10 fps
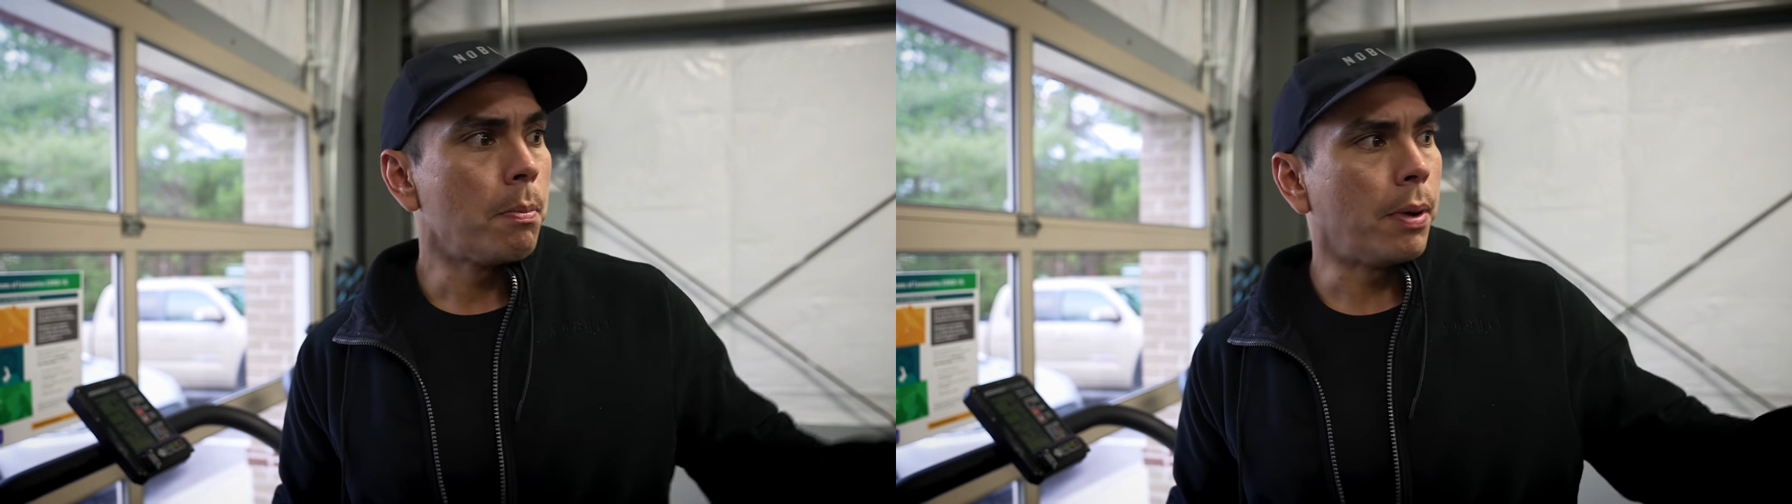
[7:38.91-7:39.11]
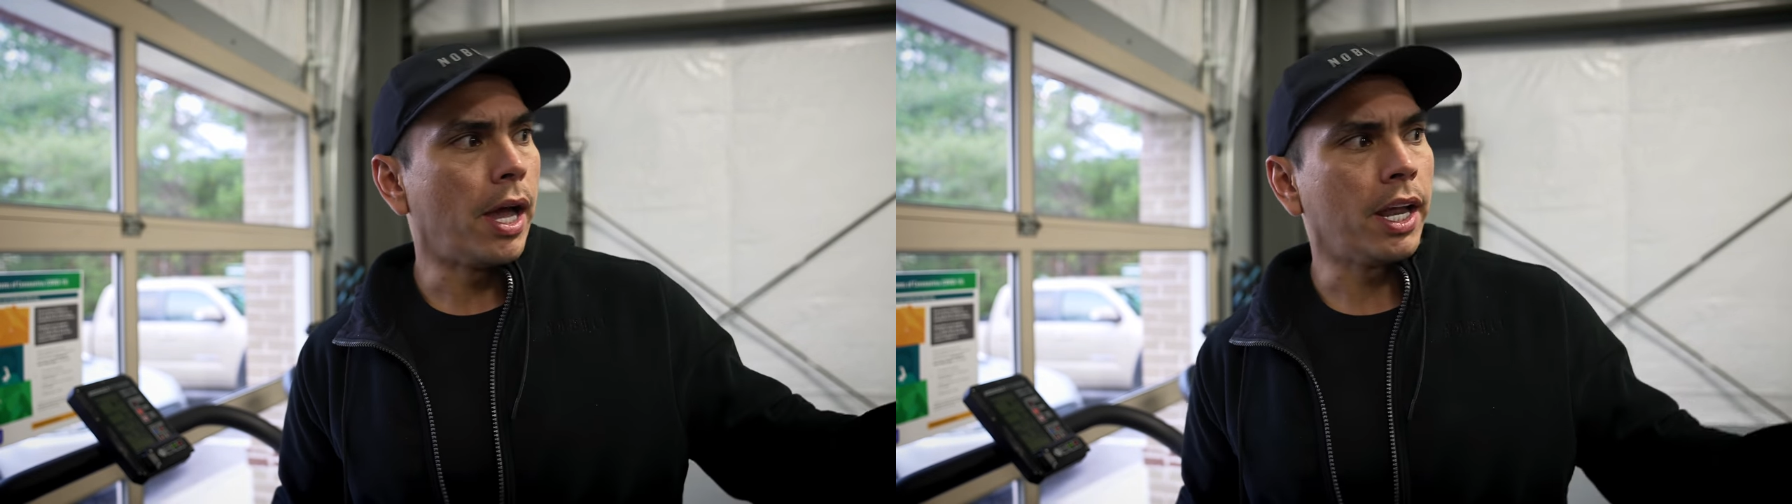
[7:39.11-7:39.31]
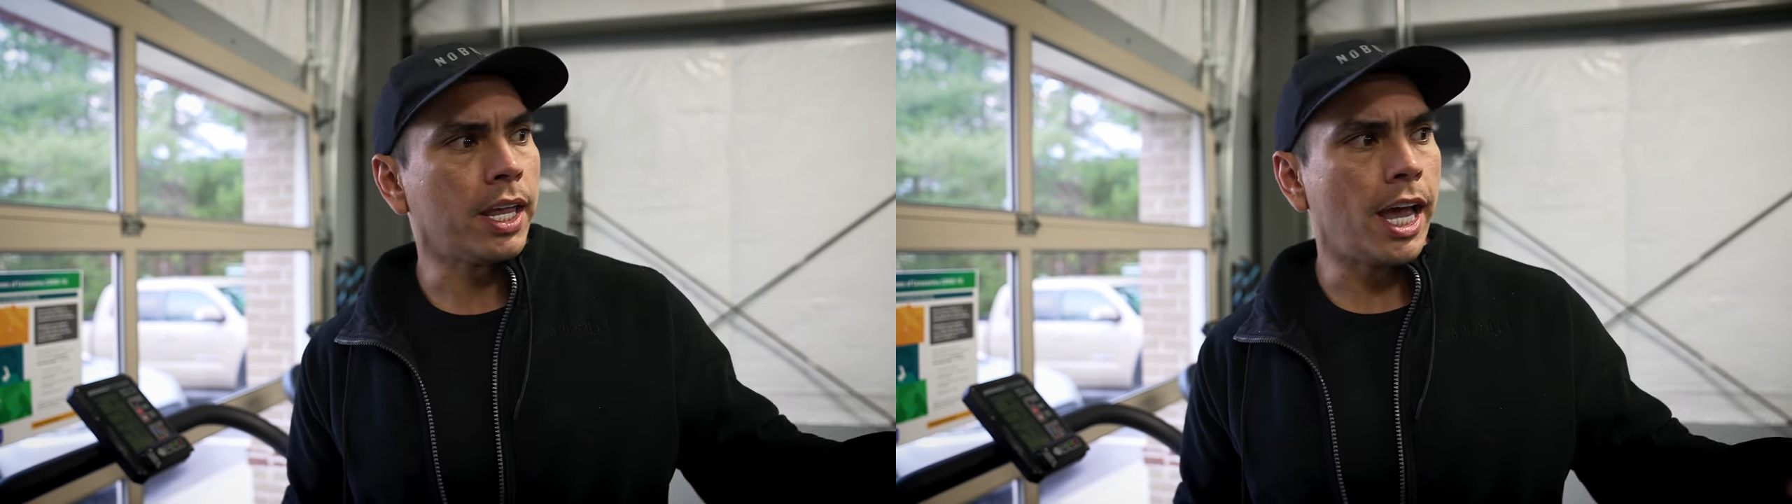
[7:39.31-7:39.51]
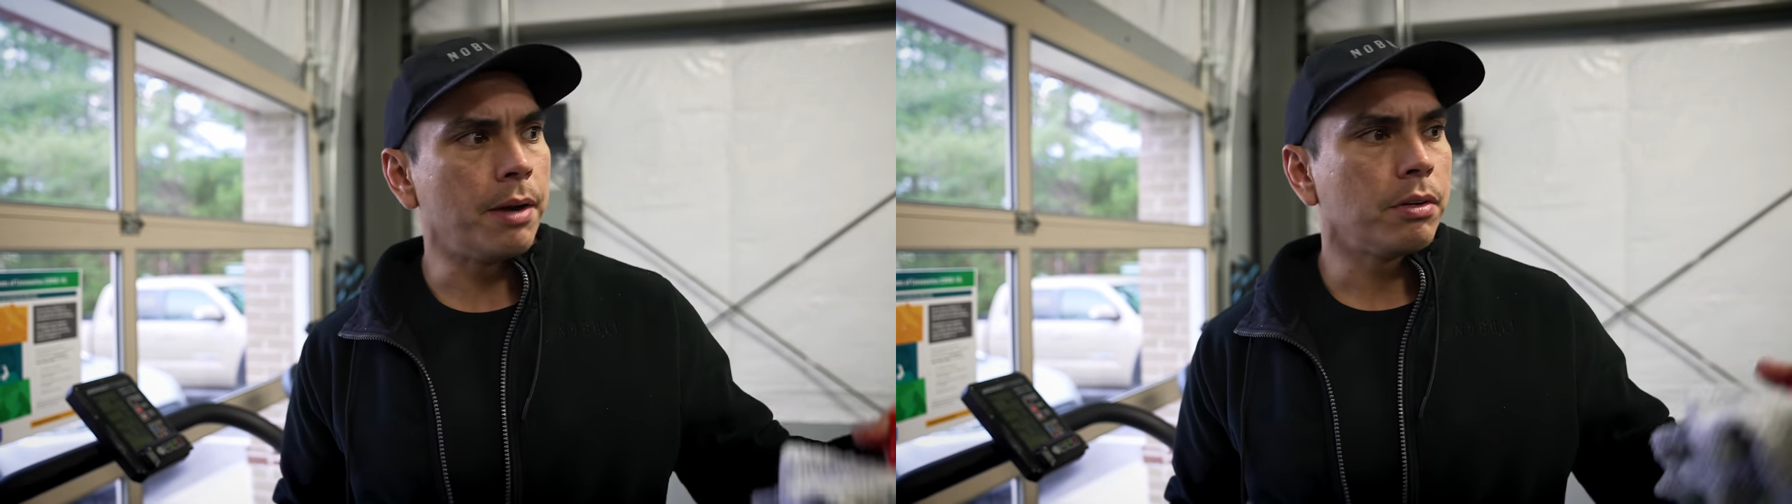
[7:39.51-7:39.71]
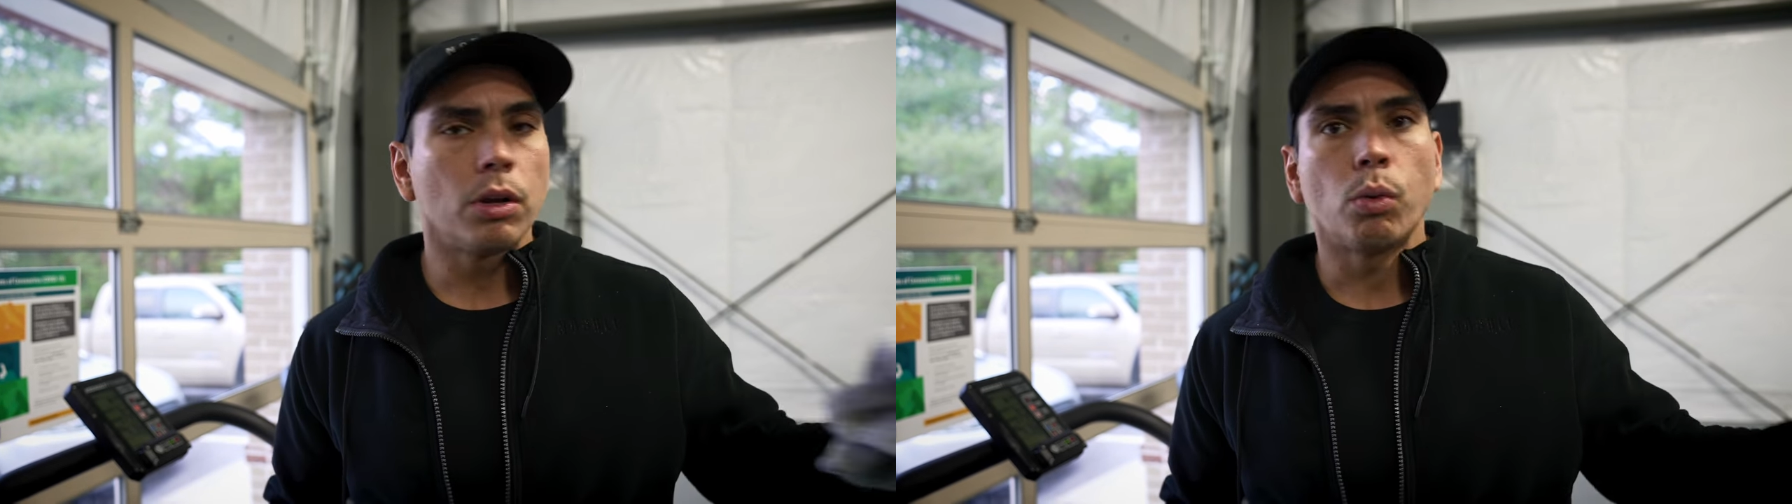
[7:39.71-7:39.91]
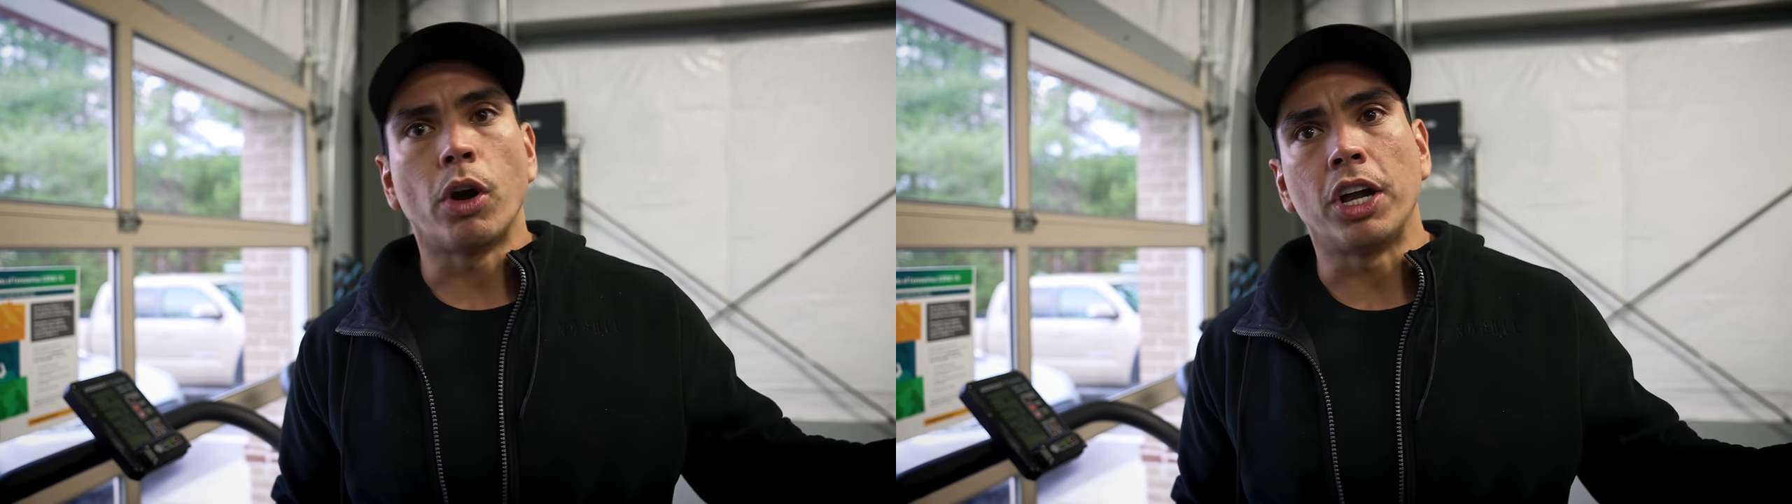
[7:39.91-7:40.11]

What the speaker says: But again, we're